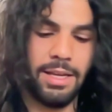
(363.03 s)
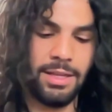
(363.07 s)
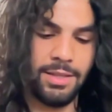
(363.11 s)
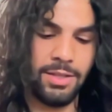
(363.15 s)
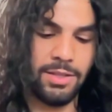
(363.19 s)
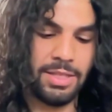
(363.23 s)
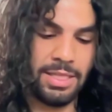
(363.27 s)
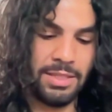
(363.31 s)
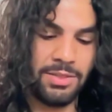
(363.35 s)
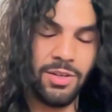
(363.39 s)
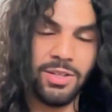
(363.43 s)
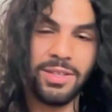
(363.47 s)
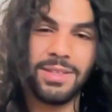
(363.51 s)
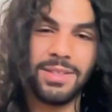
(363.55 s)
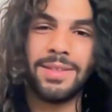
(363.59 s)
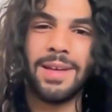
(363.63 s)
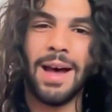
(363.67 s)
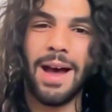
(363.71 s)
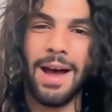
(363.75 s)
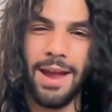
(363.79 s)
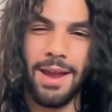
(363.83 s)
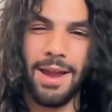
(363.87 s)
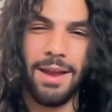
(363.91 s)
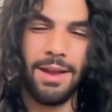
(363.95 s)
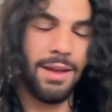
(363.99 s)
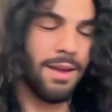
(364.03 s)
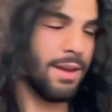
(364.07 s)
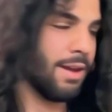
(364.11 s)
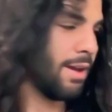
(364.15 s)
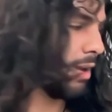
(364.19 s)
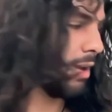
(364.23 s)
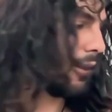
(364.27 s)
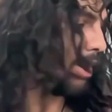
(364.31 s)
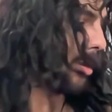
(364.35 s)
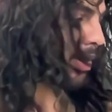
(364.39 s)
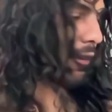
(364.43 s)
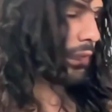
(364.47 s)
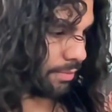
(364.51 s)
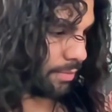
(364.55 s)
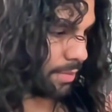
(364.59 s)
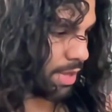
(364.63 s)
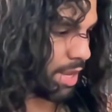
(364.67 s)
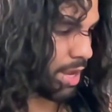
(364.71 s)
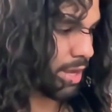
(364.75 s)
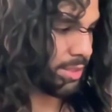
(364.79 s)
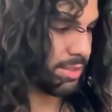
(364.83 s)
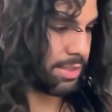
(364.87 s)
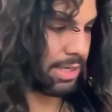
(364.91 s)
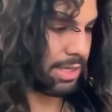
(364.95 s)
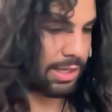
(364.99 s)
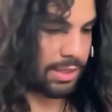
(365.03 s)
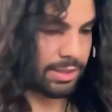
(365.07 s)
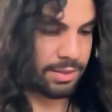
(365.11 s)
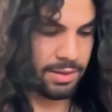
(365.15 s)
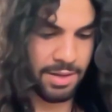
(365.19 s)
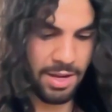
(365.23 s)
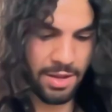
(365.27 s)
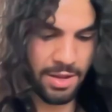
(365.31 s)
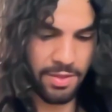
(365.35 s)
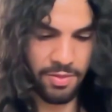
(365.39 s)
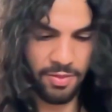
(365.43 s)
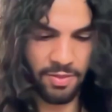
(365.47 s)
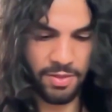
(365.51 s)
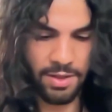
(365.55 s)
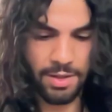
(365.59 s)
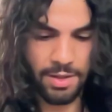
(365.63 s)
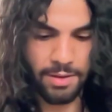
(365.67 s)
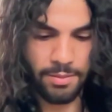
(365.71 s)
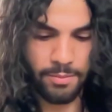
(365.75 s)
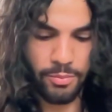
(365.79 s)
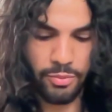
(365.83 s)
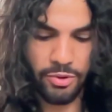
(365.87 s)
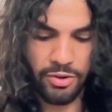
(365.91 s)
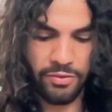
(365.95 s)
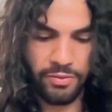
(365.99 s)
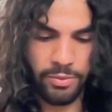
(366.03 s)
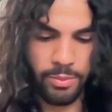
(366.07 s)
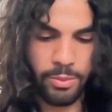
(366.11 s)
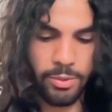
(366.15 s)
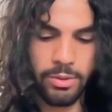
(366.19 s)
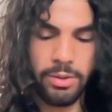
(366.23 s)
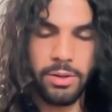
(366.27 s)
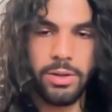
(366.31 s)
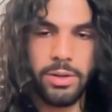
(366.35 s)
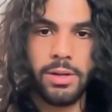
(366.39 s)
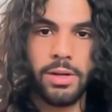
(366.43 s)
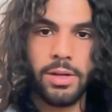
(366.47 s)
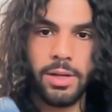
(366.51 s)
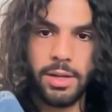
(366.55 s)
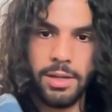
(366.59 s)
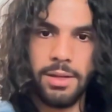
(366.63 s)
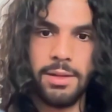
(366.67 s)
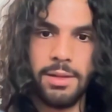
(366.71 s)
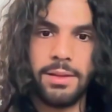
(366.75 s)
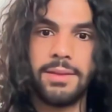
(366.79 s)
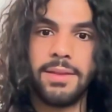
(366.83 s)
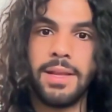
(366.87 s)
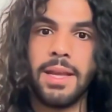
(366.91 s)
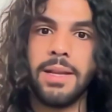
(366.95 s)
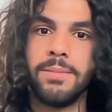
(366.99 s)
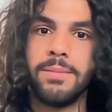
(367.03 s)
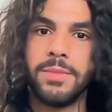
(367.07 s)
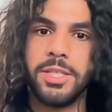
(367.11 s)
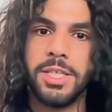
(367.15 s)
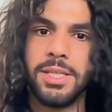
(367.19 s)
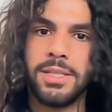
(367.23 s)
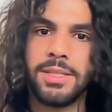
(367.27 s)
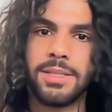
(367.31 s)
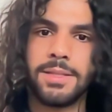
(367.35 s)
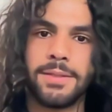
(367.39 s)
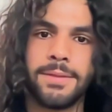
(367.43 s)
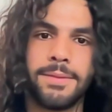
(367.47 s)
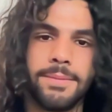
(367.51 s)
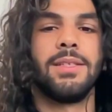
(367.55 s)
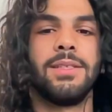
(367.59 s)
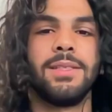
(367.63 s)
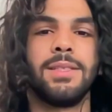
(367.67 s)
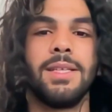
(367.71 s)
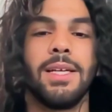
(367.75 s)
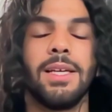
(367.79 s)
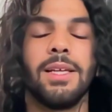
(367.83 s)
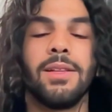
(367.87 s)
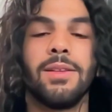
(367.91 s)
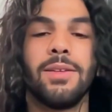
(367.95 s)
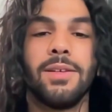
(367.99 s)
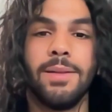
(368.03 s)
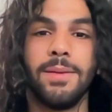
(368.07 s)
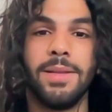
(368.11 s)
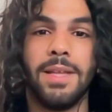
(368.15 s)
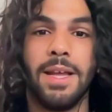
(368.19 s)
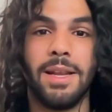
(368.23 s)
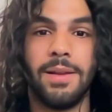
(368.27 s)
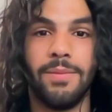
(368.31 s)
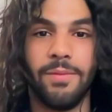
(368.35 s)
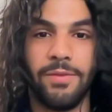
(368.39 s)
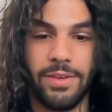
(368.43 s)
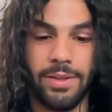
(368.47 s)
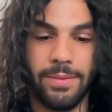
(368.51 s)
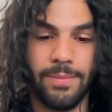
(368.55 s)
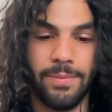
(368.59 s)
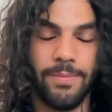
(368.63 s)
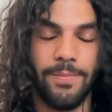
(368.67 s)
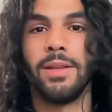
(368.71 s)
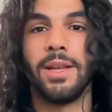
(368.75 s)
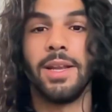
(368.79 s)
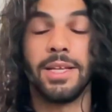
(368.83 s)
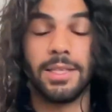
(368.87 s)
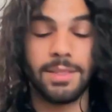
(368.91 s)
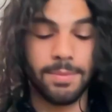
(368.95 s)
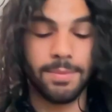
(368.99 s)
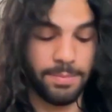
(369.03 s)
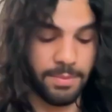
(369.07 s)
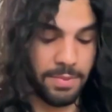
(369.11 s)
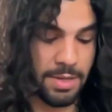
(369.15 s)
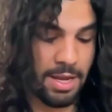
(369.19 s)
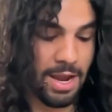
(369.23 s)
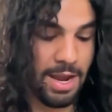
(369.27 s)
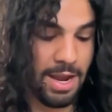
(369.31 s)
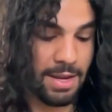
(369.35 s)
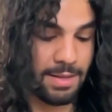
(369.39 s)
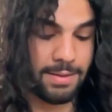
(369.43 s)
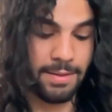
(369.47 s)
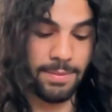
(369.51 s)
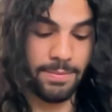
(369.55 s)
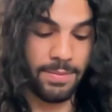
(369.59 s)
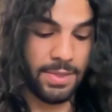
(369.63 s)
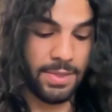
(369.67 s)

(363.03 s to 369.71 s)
It's not tight. Yeah, it's like nice, thin, breathable denim jeans. Sticking to the denim theme, the next item